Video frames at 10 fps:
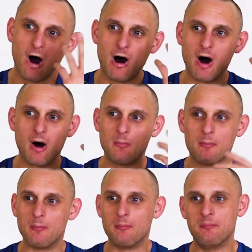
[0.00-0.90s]
Oh,
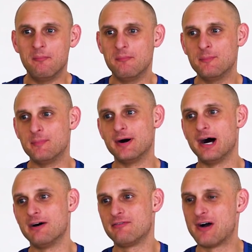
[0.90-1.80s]

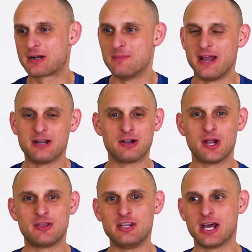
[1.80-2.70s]
oh fuck, man. I
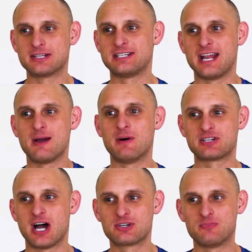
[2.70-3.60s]
don't think you understand how
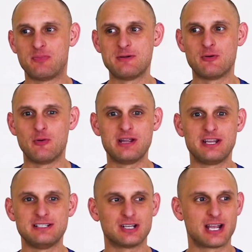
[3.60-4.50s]
much one hundred people a week is.